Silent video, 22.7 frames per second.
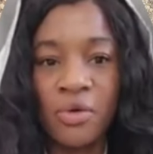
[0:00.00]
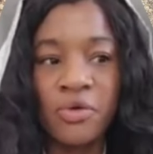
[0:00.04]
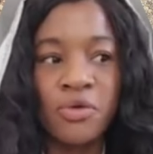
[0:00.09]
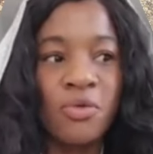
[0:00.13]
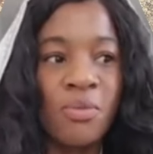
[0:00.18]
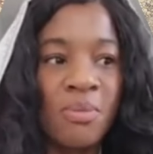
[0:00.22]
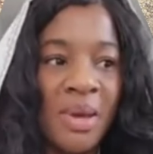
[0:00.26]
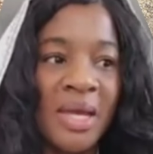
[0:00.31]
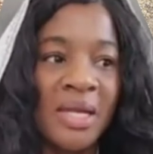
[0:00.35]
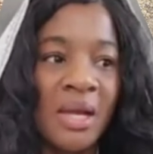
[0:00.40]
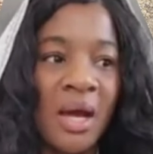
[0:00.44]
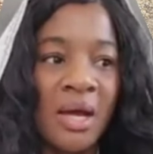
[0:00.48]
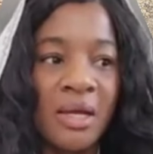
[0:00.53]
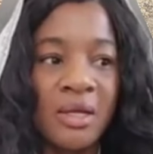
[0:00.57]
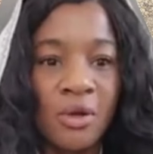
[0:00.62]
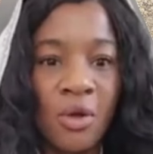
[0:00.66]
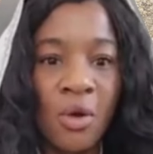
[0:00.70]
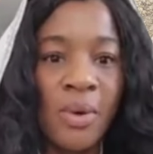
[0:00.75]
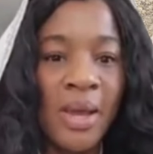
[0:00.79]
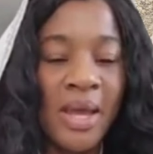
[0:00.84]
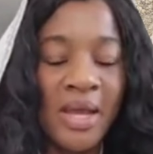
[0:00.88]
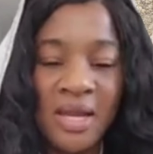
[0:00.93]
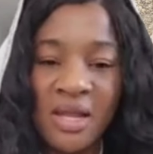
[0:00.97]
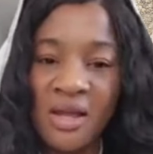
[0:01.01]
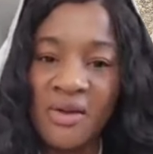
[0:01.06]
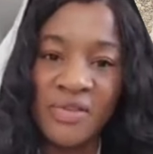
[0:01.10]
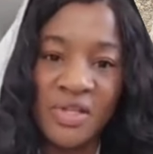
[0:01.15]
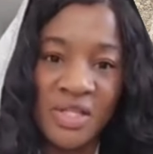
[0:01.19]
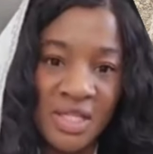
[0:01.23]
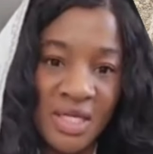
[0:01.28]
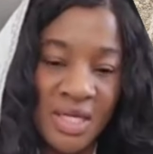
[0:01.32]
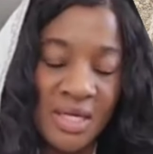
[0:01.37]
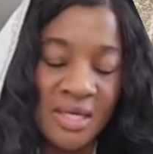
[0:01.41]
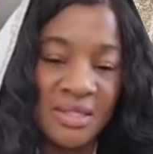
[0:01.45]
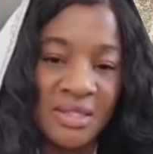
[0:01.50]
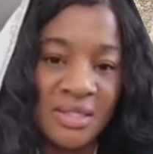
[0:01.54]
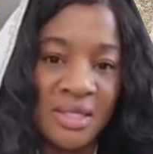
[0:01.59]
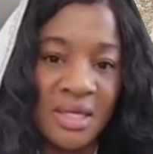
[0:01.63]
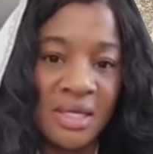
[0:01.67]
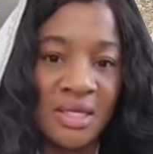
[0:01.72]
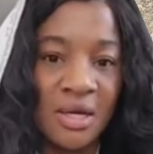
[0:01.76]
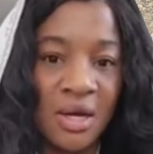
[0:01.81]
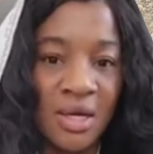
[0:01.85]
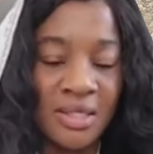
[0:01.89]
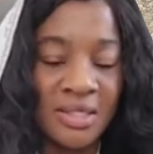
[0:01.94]
you may not know any of the things
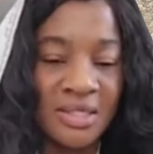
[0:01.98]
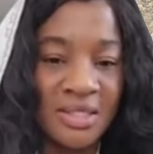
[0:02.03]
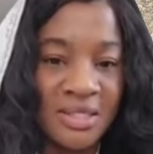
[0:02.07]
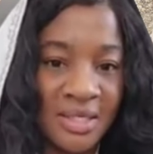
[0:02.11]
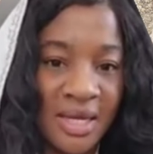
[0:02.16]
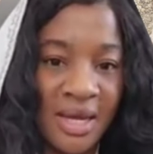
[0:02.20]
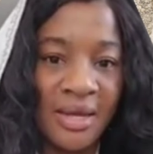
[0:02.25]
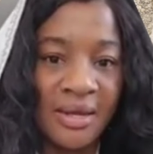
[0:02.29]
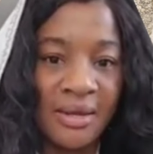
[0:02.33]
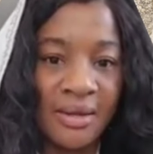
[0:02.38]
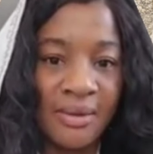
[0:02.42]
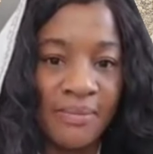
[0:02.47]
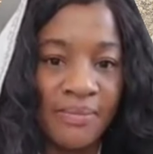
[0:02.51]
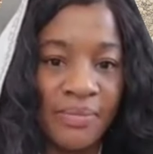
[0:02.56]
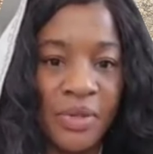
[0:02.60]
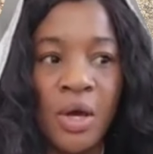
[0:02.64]
that God is saying.